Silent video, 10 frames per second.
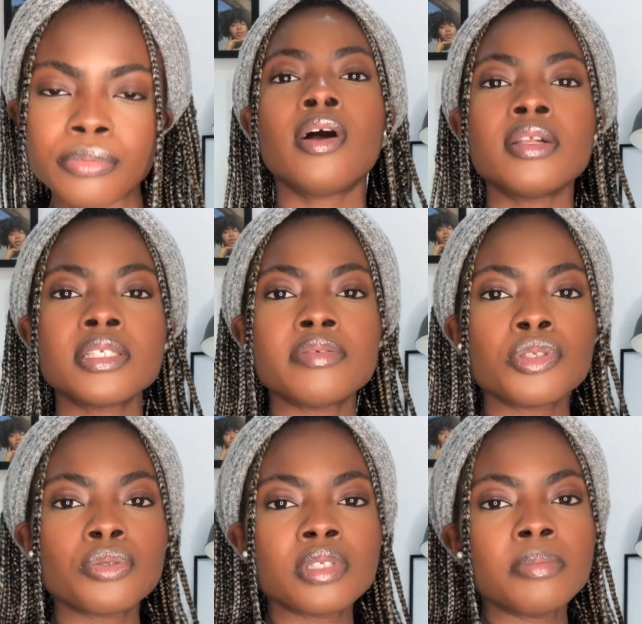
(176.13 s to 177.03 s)
On to
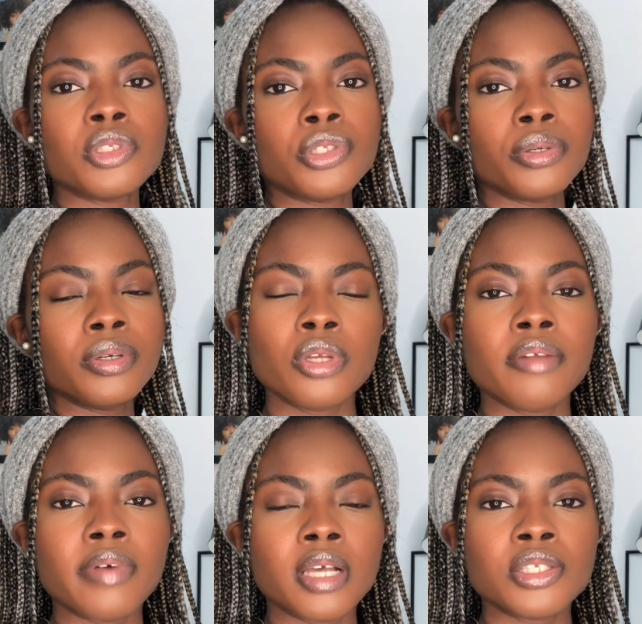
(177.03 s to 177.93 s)
resource number two,
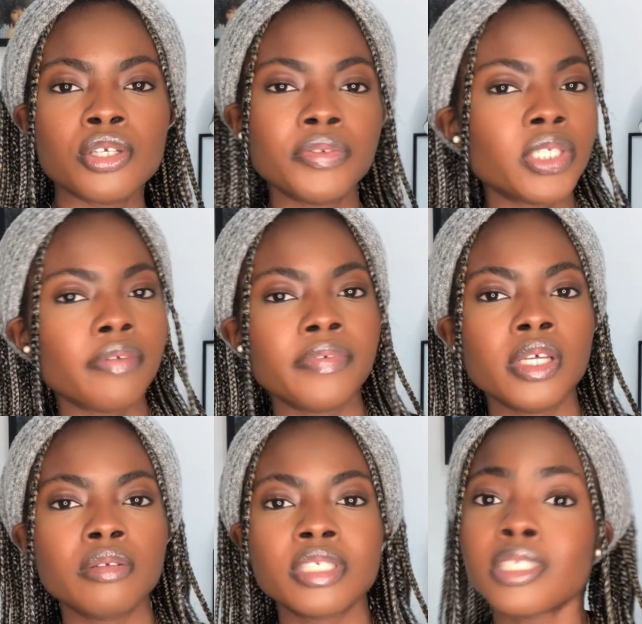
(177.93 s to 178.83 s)
University of
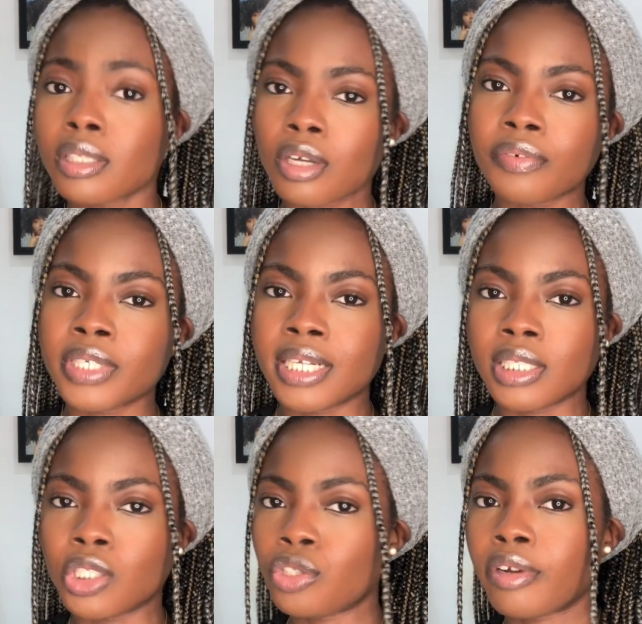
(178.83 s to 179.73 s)
Sheffield, Discover
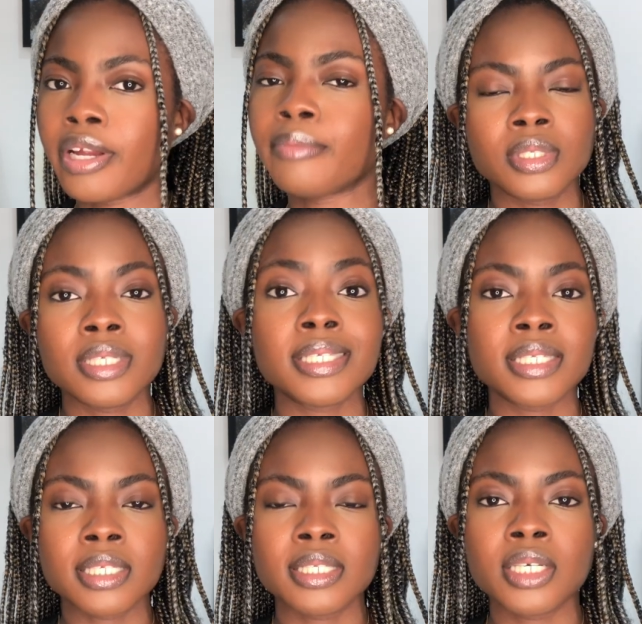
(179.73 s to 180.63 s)
Dentistry. This is
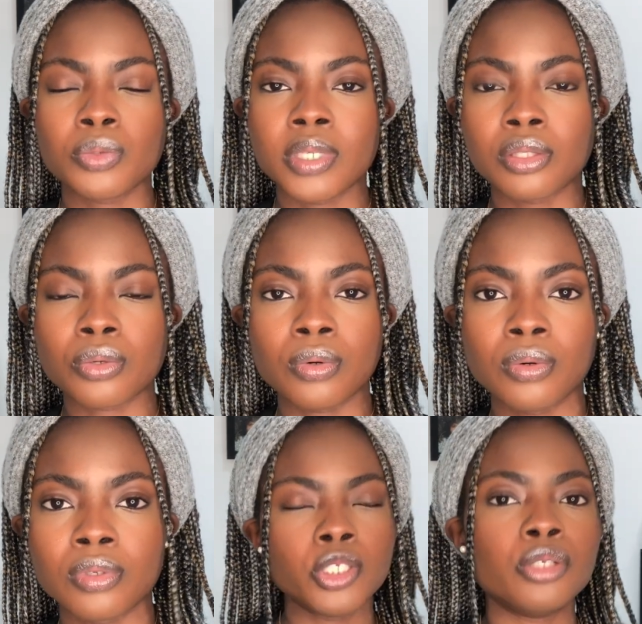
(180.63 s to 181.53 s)
a 6-week course.